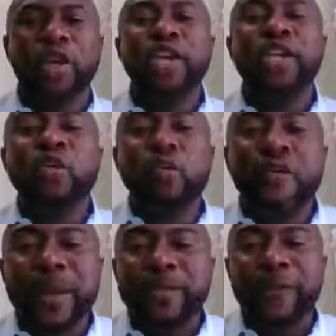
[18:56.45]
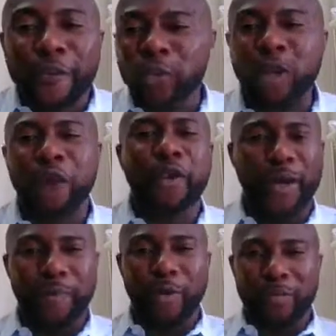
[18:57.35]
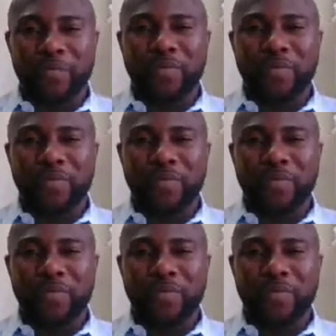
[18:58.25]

You will reap the fruit of your labor.